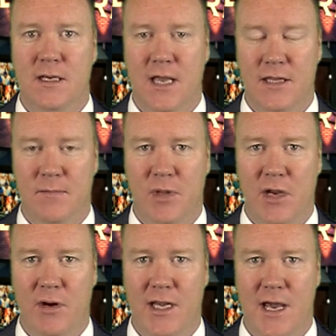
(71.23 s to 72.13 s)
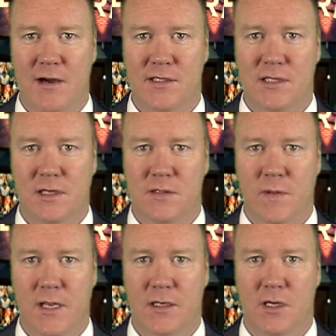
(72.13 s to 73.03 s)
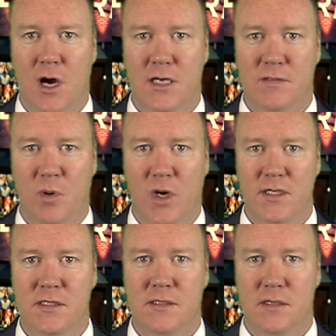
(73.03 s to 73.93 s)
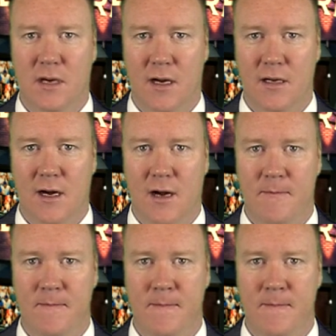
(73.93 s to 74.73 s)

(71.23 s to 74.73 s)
Get the play right now exclusively at DocSports.com.